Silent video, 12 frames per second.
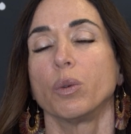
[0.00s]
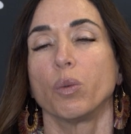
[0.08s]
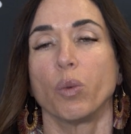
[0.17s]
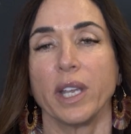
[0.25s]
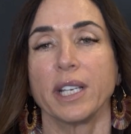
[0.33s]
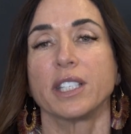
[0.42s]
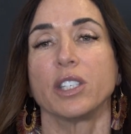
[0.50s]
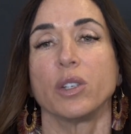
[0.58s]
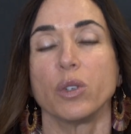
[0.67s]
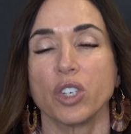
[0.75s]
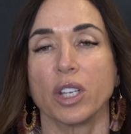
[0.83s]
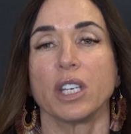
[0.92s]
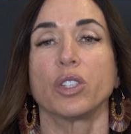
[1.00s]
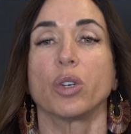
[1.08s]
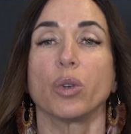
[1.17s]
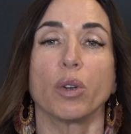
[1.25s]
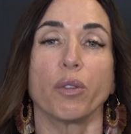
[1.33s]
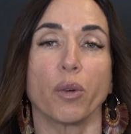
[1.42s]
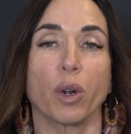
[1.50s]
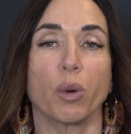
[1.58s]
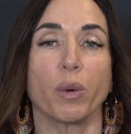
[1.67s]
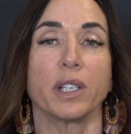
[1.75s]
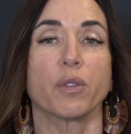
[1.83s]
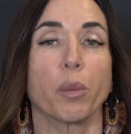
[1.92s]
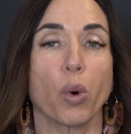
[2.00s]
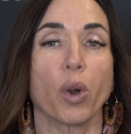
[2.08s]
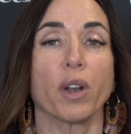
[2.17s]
weeks, usually 2 to 4 weeks for more